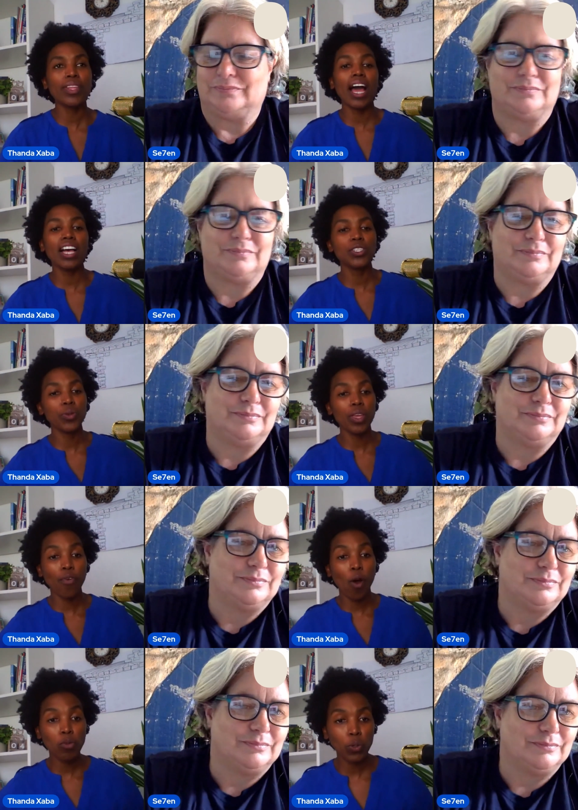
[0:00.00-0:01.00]
Speaker 1: when I asked you
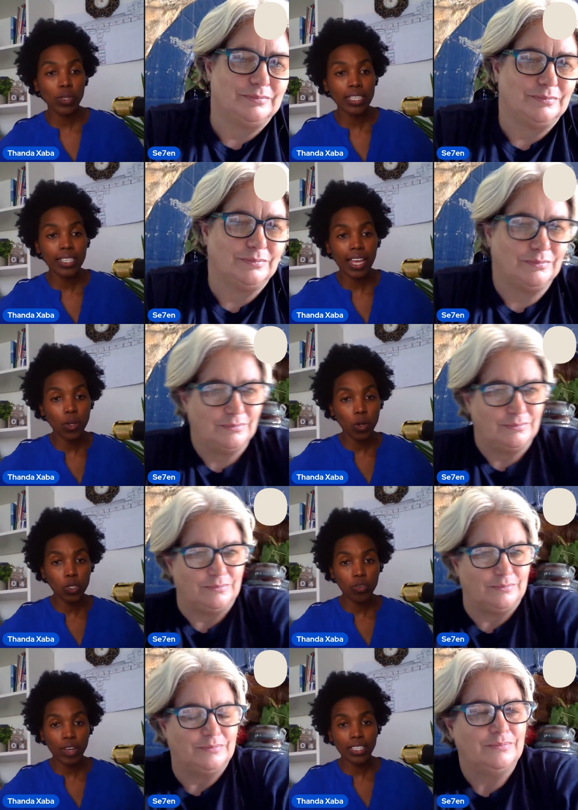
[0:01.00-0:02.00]
if homeschoolers can
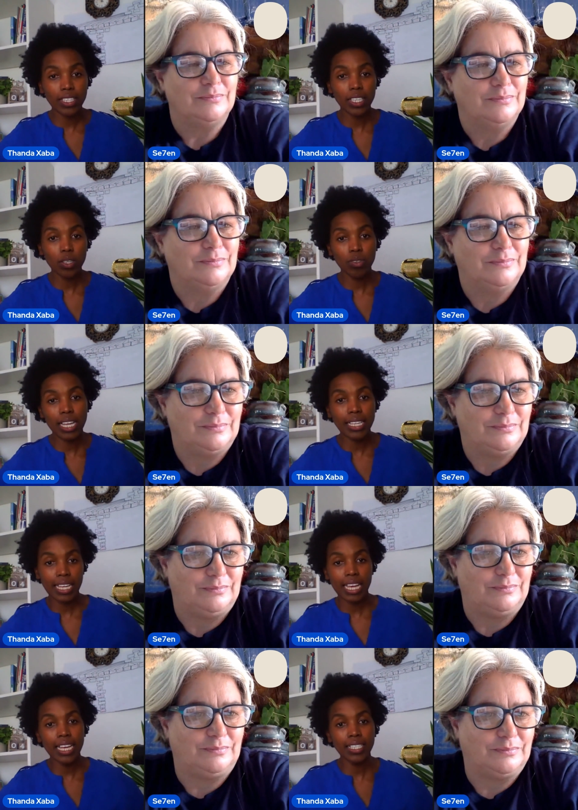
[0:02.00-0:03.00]
go to varsity, you
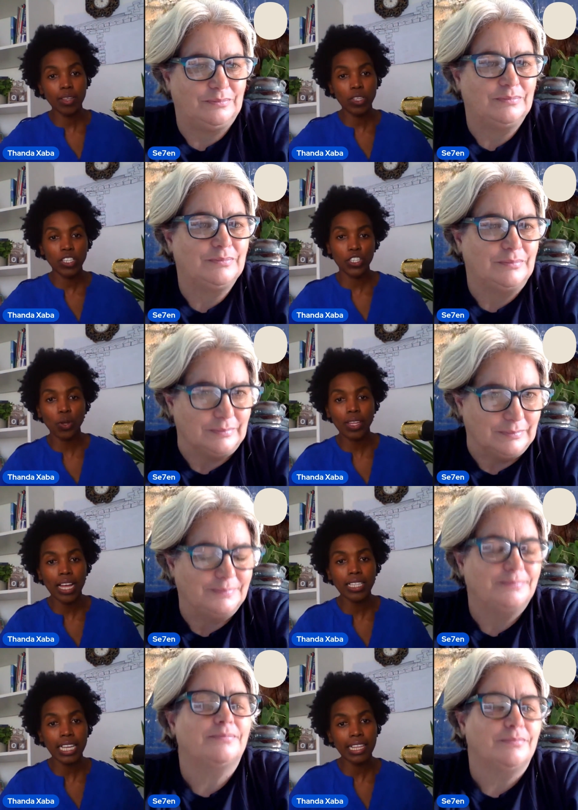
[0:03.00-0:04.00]
said yes. There was a short
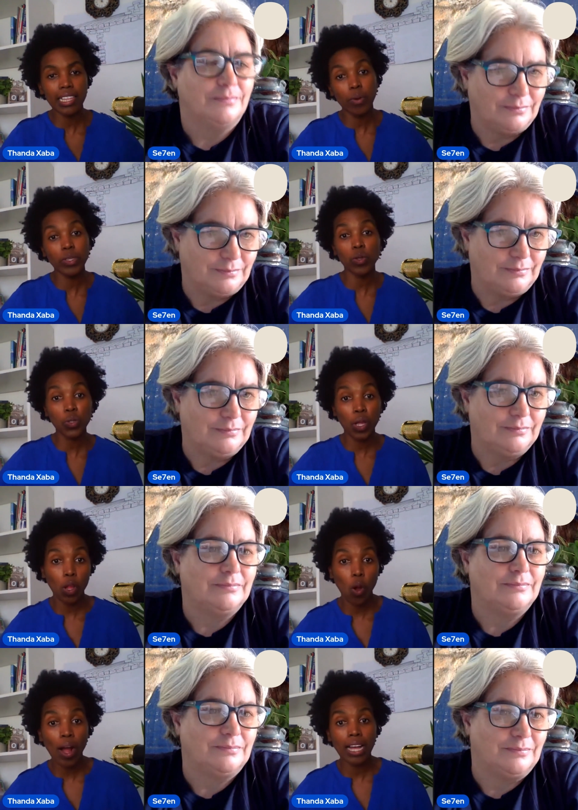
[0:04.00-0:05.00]
answer, and then there was
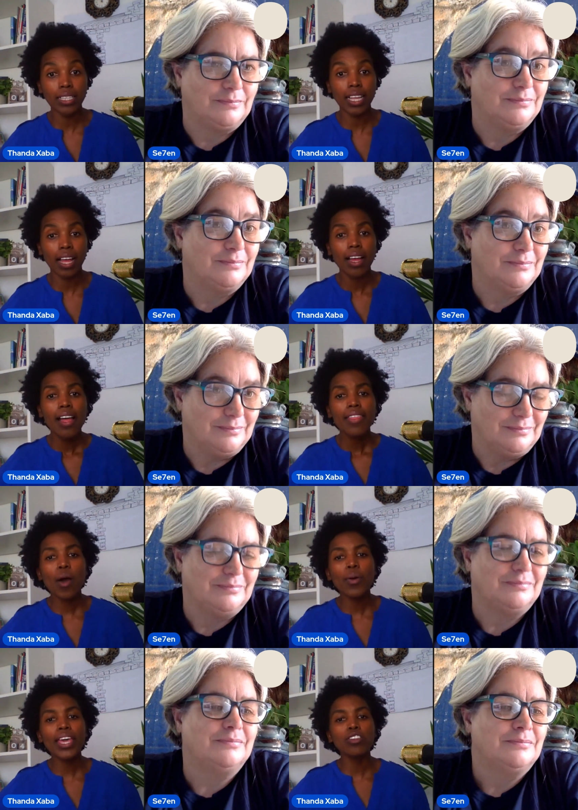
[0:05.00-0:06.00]
also a long answer.
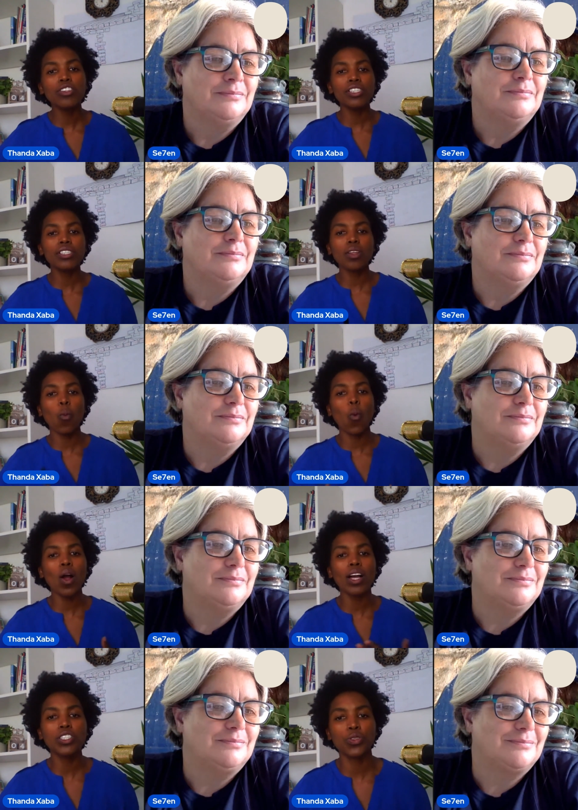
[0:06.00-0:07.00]
Now, can you just
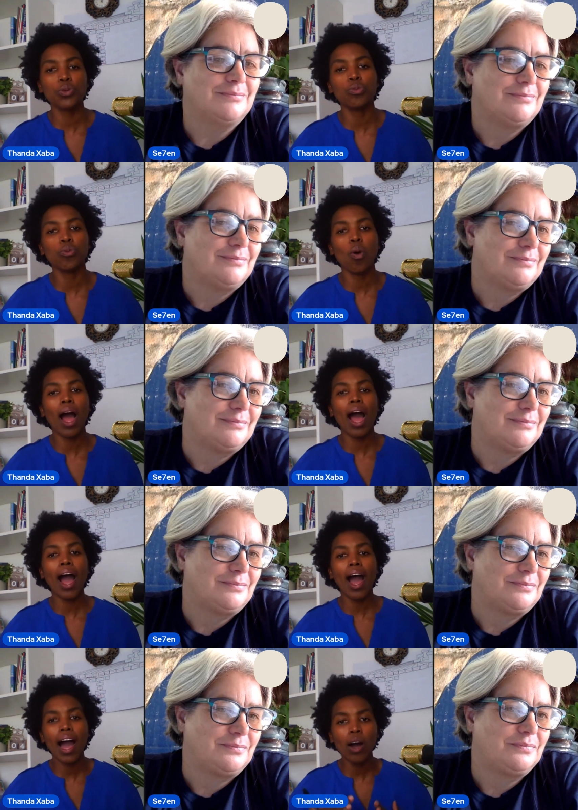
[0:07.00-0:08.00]
walk us through
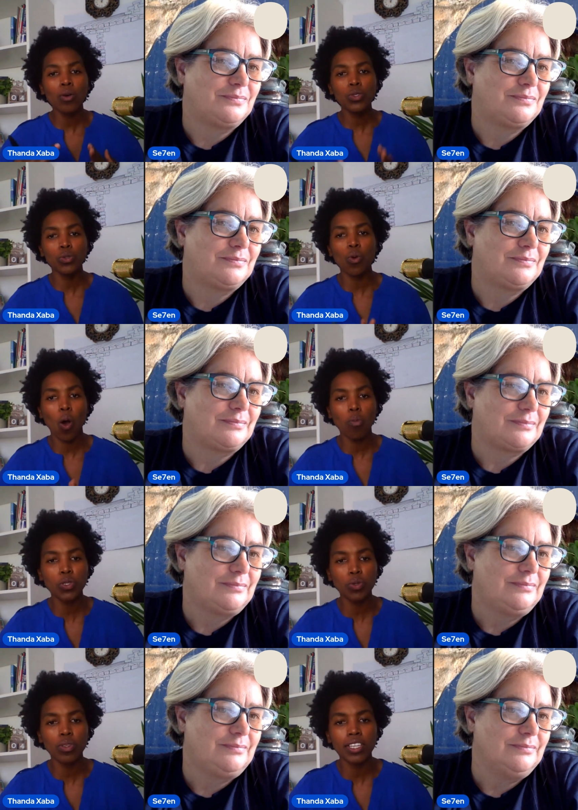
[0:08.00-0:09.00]
uh, how do
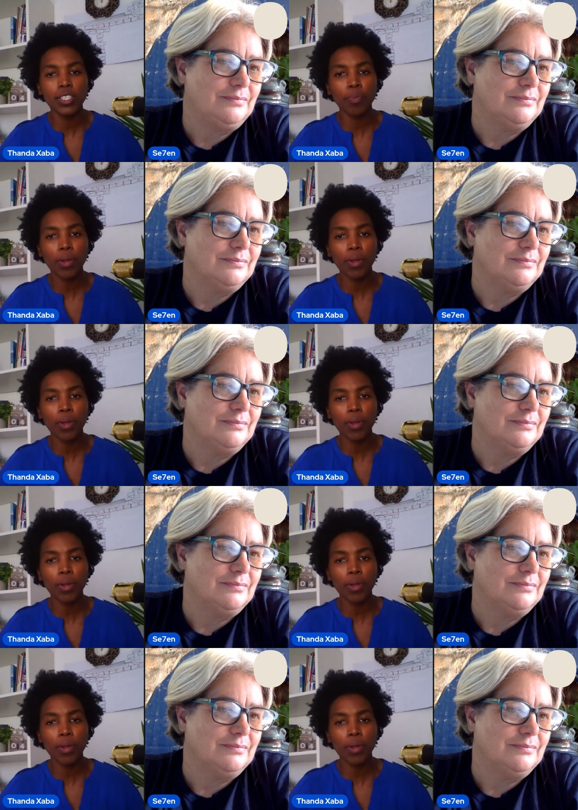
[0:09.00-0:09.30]
homeschoolers